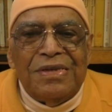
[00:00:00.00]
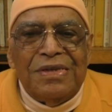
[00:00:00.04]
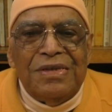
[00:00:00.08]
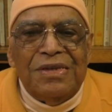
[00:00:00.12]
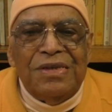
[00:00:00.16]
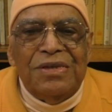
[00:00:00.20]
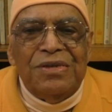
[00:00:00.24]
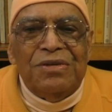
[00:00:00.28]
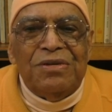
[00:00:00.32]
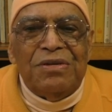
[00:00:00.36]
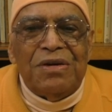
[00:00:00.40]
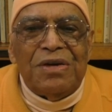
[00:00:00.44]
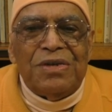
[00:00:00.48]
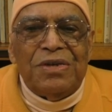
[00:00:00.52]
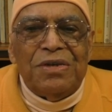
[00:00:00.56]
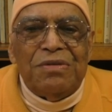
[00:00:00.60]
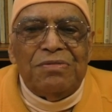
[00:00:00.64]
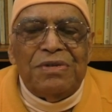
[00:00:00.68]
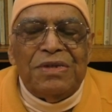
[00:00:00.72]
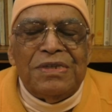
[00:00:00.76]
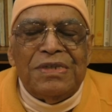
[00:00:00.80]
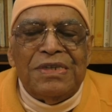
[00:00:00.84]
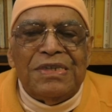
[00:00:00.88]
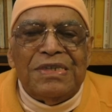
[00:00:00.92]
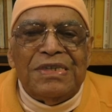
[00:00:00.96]
You are
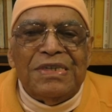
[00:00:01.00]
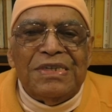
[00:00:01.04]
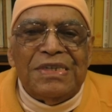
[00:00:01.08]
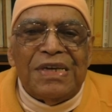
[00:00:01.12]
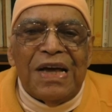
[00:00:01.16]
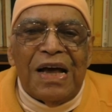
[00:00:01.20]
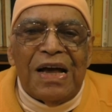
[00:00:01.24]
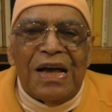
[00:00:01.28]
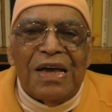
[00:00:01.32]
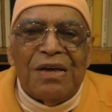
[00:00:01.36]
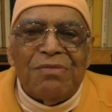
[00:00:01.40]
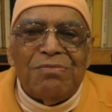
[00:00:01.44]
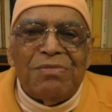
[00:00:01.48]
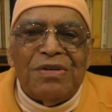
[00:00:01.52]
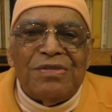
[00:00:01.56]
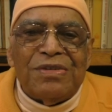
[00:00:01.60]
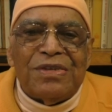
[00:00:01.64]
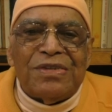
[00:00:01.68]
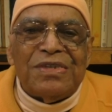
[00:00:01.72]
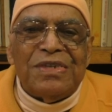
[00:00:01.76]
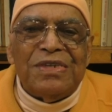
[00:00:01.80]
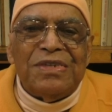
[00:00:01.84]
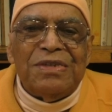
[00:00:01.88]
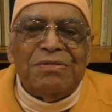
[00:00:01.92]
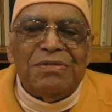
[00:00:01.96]
divinity. I am
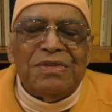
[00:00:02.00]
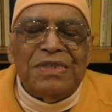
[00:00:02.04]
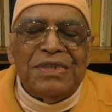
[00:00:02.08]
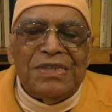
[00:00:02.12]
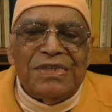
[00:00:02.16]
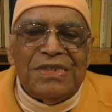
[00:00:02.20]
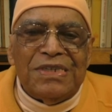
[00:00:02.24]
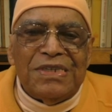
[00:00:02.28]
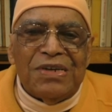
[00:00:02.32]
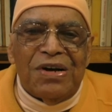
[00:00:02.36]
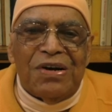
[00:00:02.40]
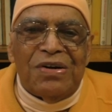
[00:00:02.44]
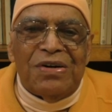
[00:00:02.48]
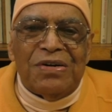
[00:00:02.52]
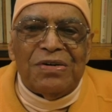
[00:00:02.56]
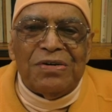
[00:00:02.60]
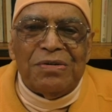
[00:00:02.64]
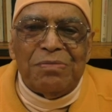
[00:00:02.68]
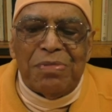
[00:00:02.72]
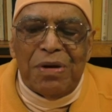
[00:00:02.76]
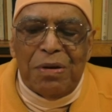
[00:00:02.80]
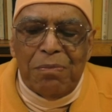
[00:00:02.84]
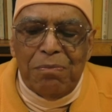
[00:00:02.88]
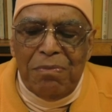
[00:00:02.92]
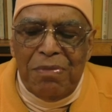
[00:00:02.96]
also divinity.
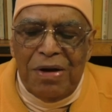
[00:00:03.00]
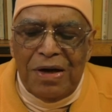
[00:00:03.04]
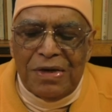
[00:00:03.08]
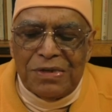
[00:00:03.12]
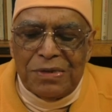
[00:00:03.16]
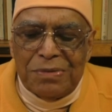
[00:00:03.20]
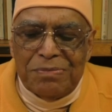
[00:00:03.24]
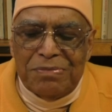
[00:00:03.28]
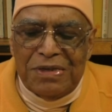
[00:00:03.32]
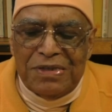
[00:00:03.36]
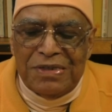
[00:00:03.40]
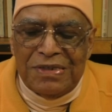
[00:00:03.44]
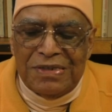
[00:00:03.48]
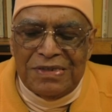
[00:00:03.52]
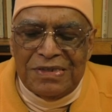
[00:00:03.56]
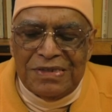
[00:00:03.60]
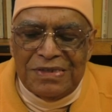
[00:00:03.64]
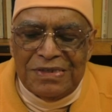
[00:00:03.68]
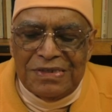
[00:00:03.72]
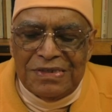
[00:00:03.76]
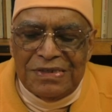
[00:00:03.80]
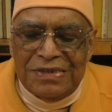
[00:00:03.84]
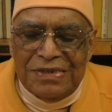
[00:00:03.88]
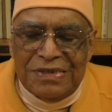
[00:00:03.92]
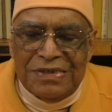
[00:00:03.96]
Aham Brahmasmi.
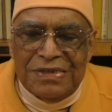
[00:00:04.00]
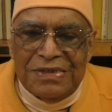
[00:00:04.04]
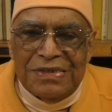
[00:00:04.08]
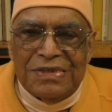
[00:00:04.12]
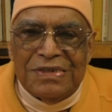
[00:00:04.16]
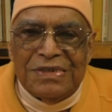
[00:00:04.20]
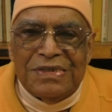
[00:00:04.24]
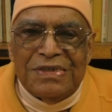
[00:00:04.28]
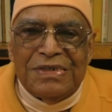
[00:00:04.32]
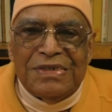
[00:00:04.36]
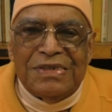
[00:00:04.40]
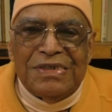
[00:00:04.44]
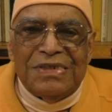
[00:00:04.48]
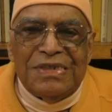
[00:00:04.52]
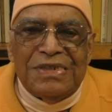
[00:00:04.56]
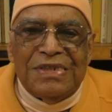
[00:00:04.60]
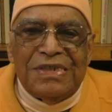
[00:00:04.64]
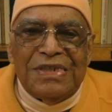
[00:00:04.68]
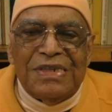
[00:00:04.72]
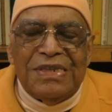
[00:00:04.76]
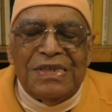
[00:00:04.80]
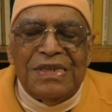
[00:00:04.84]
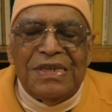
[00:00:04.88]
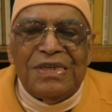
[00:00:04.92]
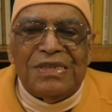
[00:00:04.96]

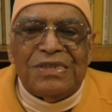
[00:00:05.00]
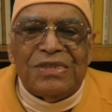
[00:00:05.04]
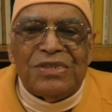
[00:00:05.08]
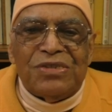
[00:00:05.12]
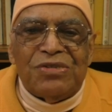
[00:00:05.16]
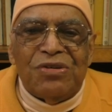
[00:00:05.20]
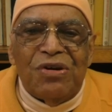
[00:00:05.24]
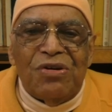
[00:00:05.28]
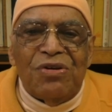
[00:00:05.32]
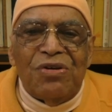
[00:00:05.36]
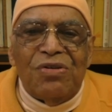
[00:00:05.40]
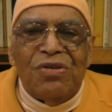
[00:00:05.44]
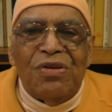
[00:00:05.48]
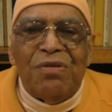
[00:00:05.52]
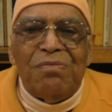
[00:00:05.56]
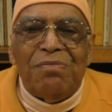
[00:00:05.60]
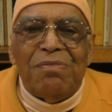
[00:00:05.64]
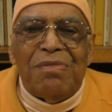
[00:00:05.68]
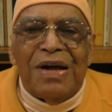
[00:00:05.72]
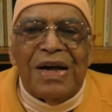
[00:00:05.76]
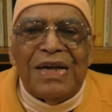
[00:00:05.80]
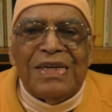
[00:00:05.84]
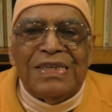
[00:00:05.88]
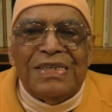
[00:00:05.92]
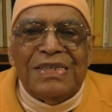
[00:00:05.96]
The soul of
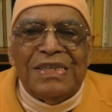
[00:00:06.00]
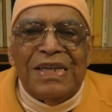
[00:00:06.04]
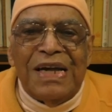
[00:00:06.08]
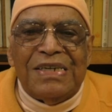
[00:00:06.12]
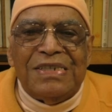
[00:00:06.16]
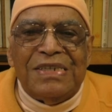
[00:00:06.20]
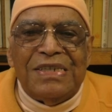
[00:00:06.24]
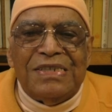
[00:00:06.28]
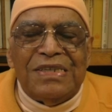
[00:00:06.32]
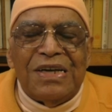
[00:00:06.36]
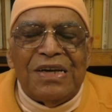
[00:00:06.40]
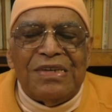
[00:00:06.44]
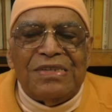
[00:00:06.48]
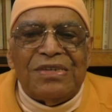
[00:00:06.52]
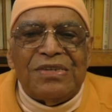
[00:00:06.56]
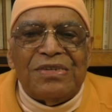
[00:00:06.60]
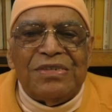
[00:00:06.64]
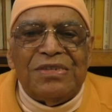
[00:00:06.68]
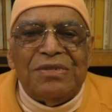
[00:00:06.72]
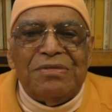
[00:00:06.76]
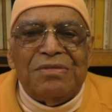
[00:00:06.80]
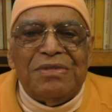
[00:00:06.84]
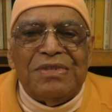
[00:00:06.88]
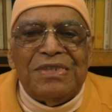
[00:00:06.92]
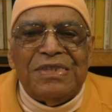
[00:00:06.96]
mine, that is also
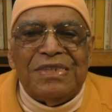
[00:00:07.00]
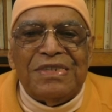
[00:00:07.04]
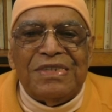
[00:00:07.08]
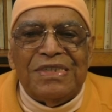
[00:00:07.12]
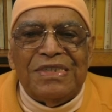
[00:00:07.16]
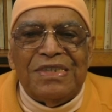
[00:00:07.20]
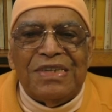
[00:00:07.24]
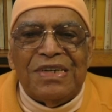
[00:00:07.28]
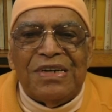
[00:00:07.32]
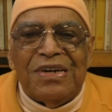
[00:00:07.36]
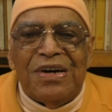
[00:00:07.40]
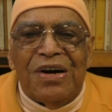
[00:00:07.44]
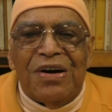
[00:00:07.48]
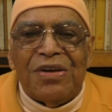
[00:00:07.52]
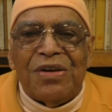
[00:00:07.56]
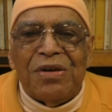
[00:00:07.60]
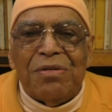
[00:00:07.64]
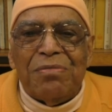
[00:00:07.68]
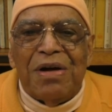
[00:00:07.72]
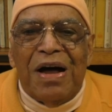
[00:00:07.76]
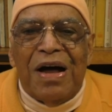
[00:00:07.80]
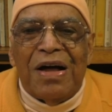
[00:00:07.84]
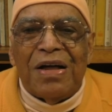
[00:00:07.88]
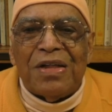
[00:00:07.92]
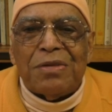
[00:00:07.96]
divinity. I
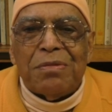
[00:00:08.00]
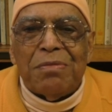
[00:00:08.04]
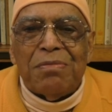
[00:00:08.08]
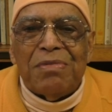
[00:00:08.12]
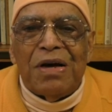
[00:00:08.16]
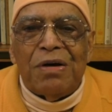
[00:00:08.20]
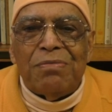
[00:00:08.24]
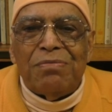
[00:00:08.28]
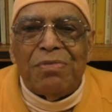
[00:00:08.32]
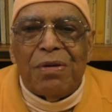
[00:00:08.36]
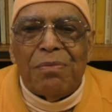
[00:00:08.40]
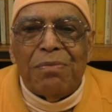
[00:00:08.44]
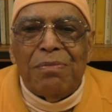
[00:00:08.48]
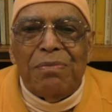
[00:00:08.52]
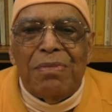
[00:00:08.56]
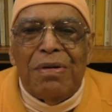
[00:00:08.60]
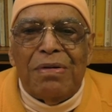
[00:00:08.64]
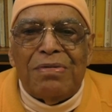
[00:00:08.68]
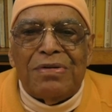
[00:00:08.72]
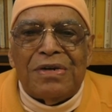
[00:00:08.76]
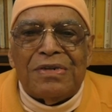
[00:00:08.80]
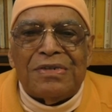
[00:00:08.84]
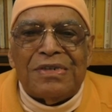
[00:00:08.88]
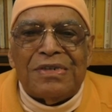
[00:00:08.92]
am Atma Brahma.